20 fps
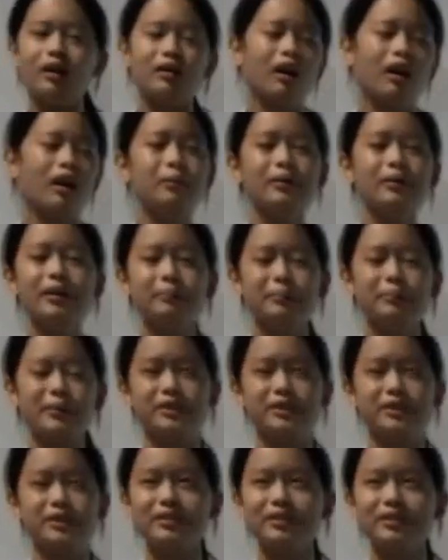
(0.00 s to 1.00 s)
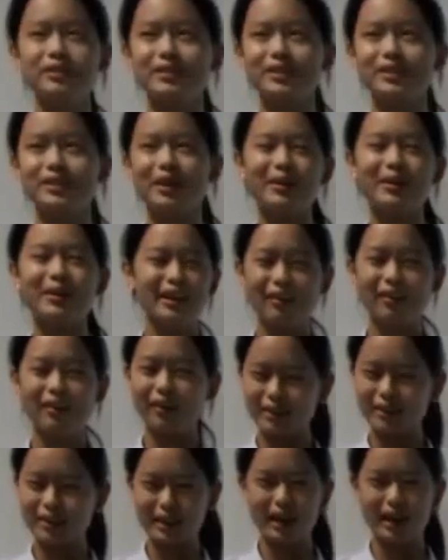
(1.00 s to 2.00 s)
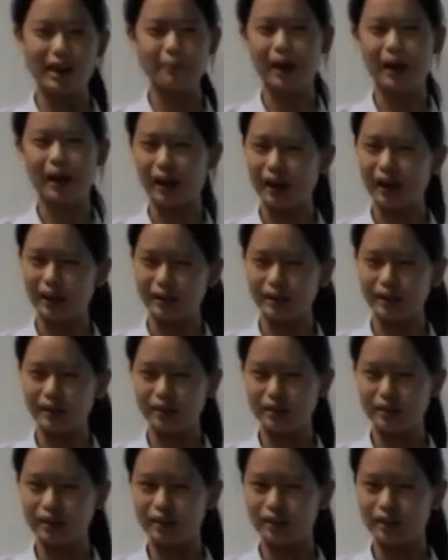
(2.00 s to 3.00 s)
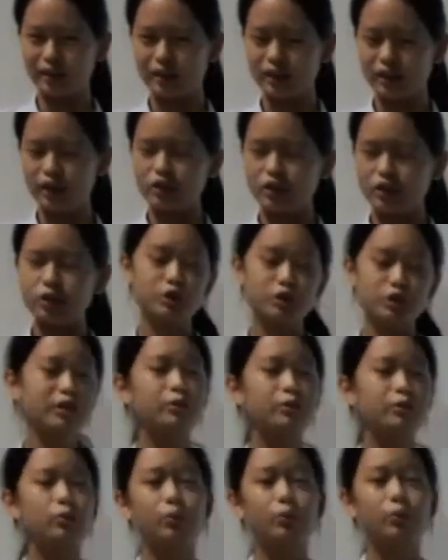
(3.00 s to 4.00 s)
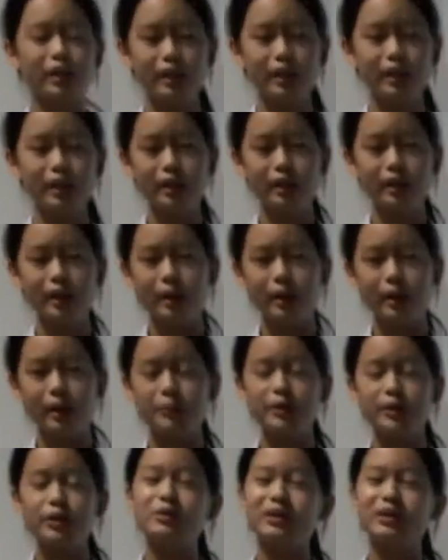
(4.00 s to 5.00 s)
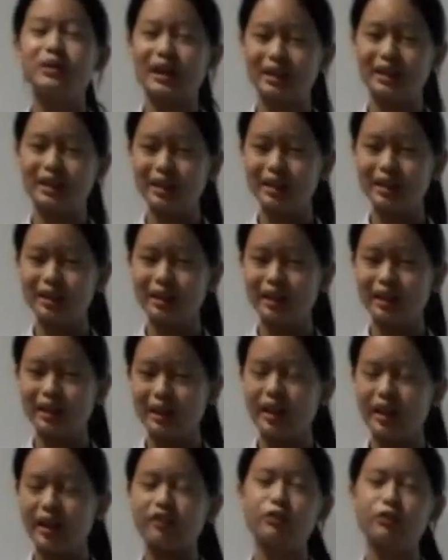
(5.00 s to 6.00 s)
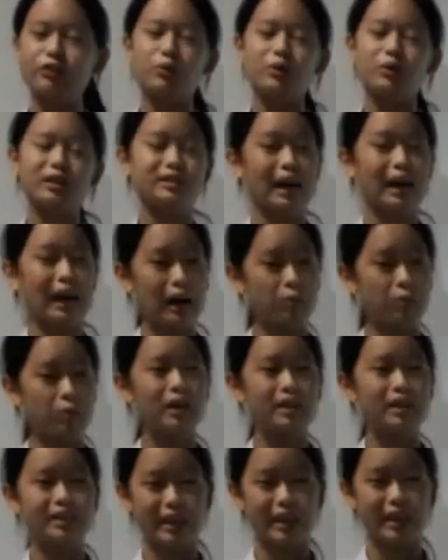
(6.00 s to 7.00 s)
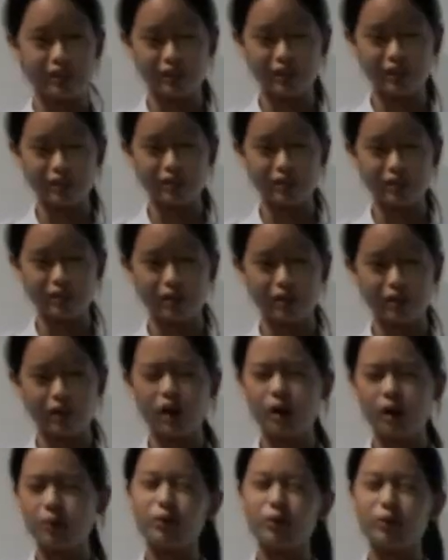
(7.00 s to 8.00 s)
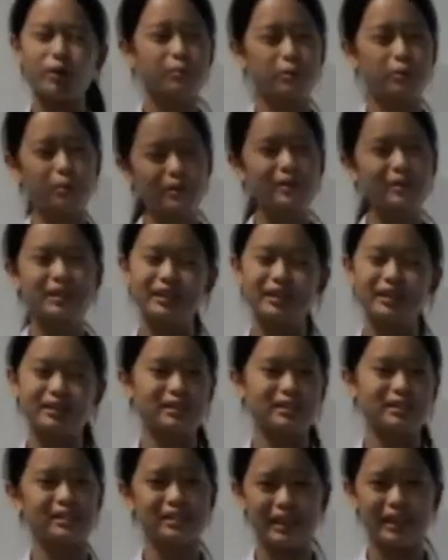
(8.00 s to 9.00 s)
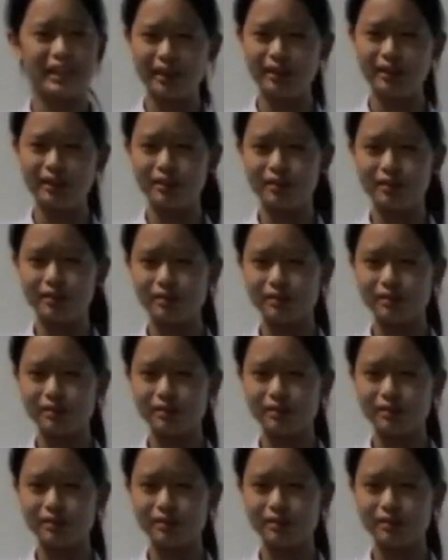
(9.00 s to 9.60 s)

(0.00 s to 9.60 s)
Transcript: Carbon emissions are at an all-time high. So shouldn't we be united and focus our attention on more important things instead?